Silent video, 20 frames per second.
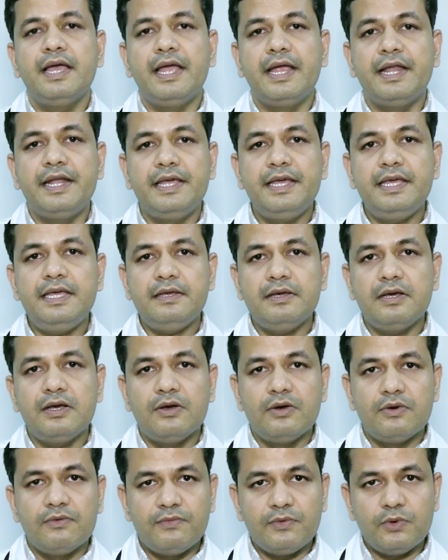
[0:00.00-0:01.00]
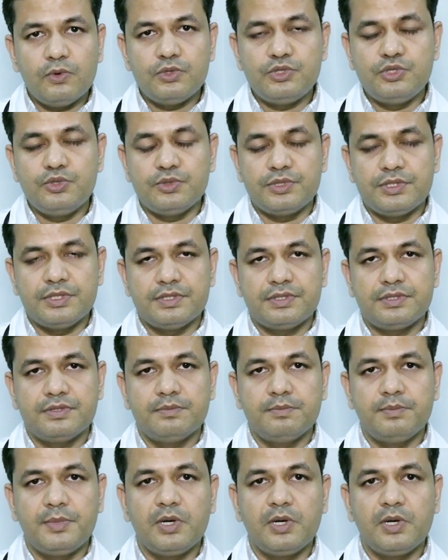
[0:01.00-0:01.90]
any fruit juices